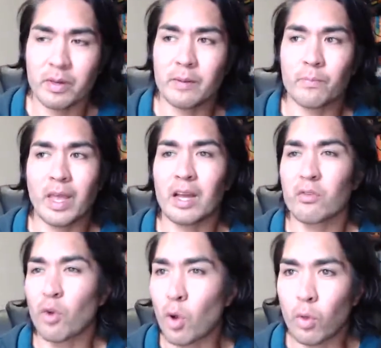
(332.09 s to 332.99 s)
like out
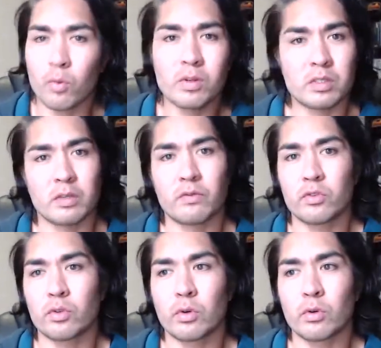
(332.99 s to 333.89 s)
of all the ones that you've
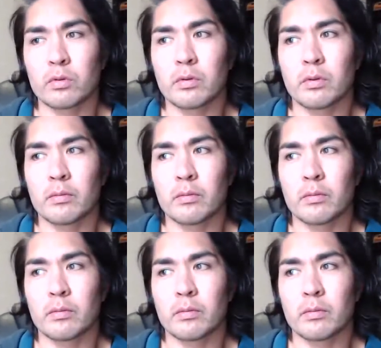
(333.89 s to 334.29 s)
sold,